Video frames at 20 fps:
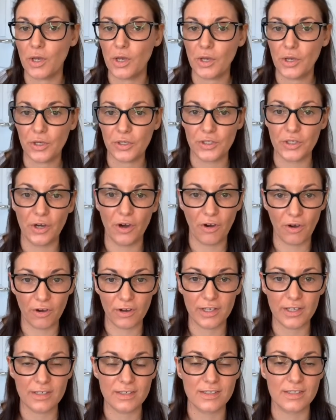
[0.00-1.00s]
your
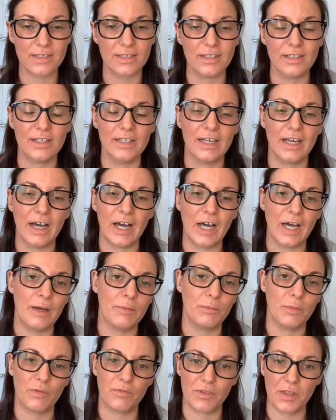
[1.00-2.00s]
eyes
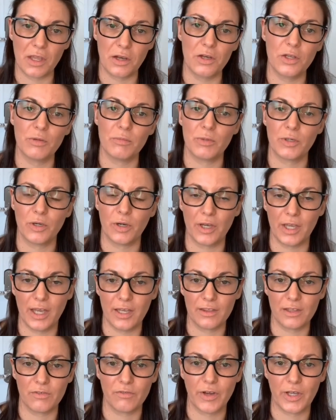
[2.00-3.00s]
with the Alumini and
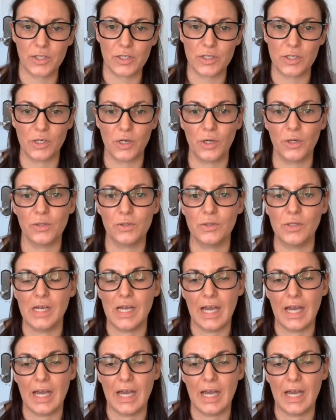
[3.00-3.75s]
the retinol,